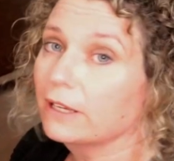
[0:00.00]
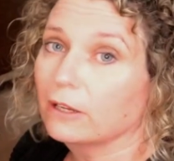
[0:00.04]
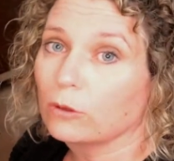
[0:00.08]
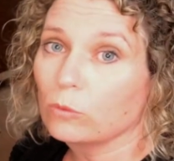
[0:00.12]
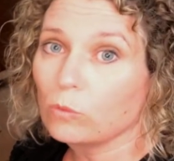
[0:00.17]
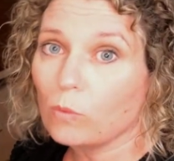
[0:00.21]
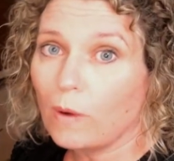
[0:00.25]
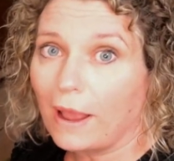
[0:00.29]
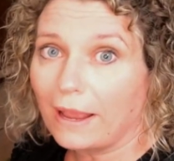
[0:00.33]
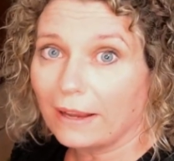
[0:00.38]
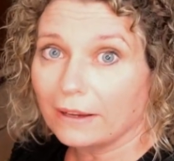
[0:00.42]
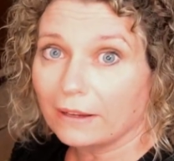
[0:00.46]
can
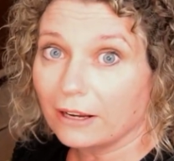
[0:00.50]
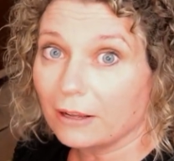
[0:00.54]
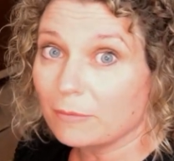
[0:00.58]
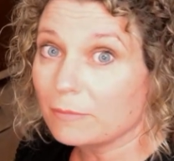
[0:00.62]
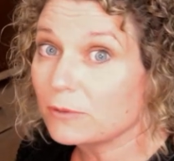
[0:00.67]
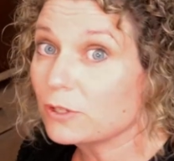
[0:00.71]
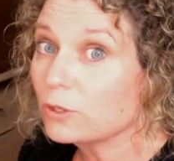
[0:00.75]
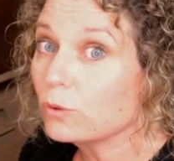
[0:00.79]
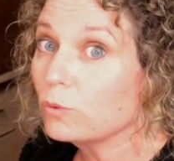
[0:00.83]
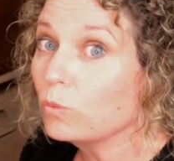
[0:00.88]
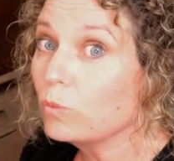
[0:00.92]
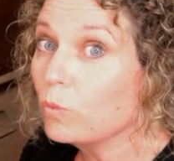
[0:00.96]
whack it
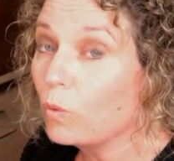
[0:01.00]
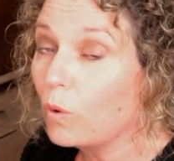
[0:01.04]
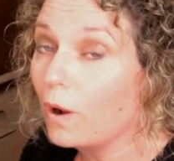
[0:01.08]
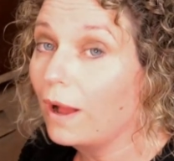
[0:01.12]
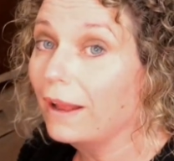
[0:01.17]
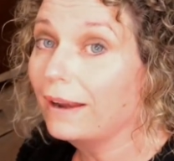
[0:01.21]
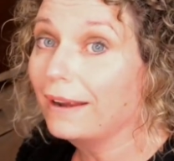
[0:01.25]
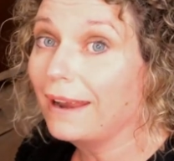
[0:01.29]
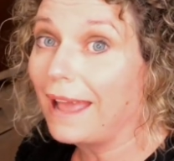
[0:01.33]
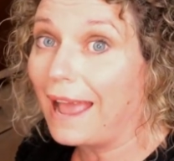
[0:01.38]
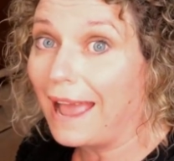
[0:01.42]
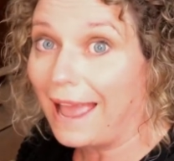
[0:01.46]
up to
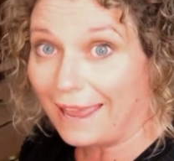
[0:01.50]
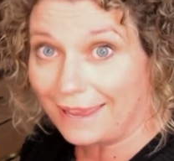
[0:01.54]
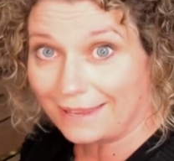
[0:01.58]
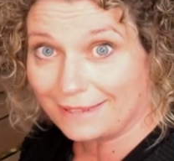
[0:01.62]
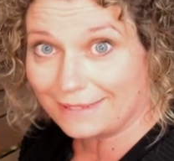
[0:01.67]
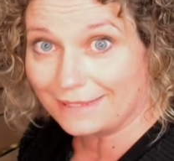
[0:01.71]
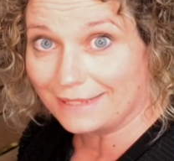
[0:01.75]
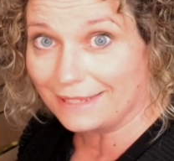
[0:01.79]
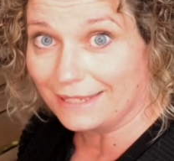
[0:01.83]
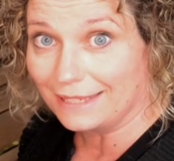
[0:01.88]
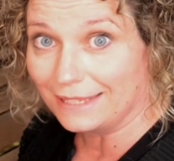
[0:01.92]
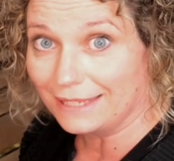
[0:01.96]

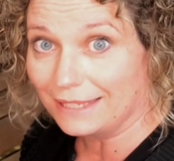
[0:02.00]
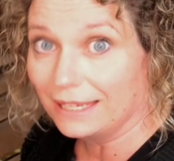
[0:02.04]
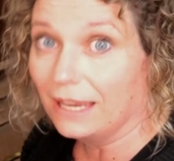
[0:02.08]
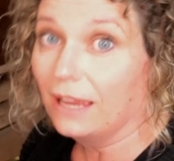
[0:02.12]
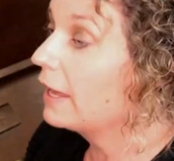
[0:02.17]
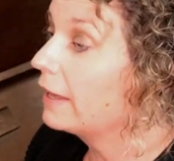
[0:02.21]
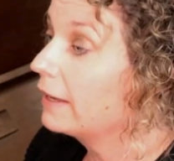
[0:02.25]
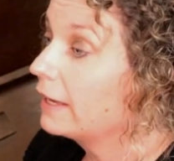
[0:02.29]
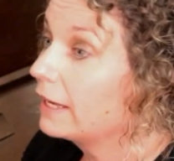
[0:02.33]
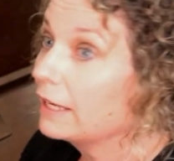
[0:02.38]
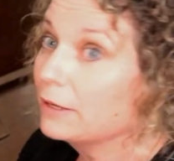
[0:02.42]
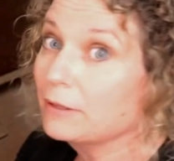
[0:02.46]
180,
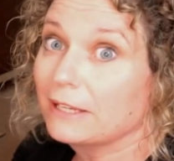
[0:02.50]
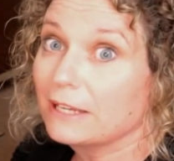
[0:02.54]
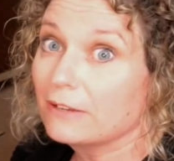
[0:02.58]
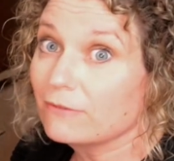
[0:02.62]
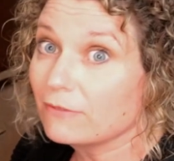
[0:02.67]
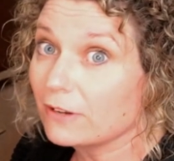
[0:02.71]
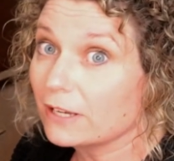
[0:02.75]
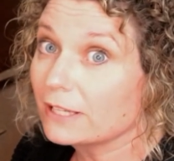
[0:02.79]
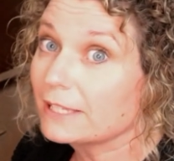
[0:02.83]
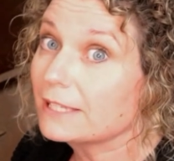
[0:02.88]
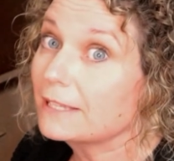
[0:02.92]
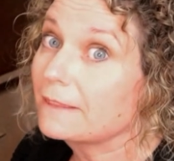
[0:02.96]
it can
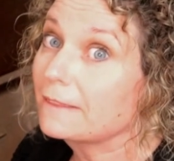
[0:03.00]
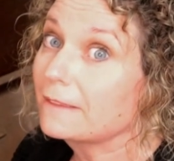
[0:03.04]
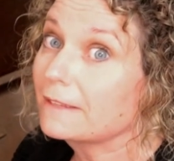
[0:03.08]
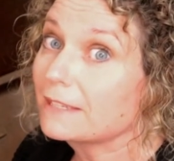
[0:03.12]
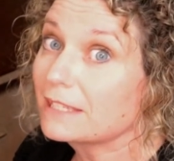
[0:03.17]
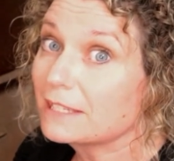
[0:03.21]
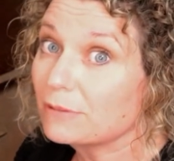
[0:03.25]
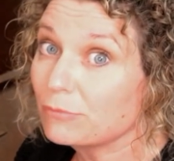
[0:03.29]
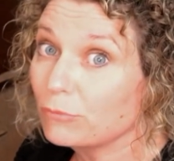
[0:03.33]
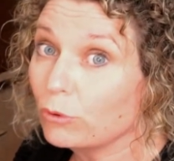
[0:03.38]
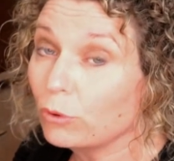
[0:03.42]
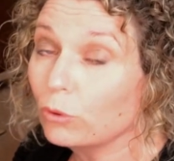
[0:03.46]
give us the
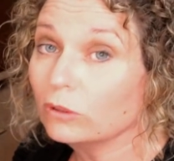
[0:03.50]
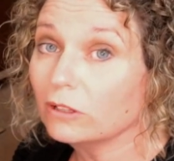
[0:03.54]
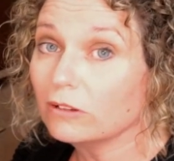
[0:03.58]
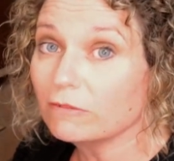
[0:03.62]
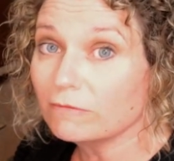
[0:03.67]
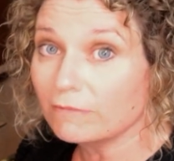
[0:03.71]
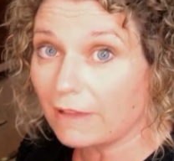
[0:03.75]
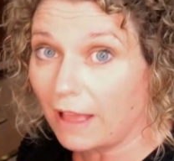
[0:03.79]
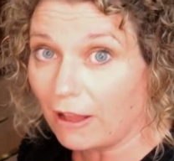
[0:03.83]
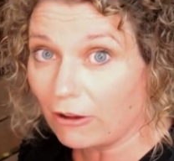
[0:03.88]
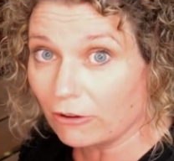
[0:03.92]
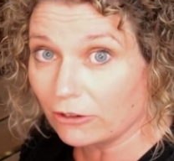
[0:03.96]
smaller
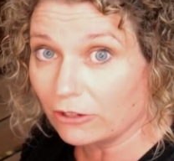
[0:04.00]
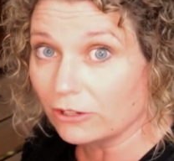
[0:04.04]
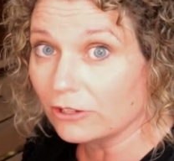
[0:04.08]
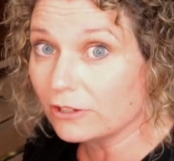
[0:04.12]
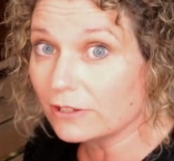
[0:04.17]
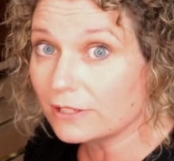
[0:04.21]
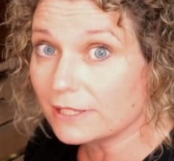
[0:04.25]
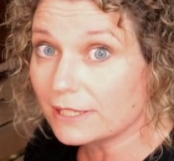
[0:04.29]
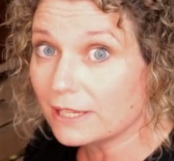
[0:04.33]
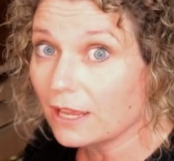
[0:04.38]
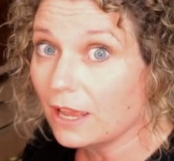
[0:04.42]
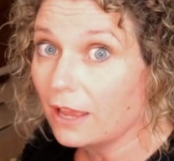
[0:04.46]

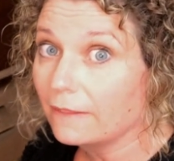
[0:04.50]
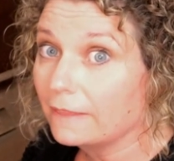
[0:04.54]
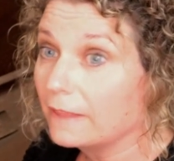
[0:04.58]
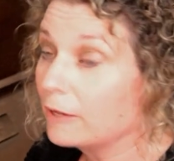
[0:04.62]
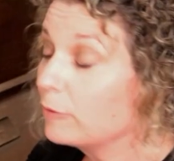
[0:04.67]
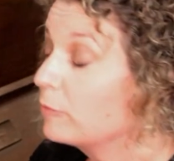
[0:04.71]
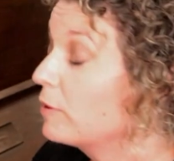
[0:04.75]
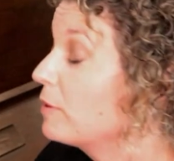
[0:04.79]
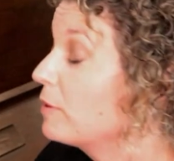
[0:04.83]
values that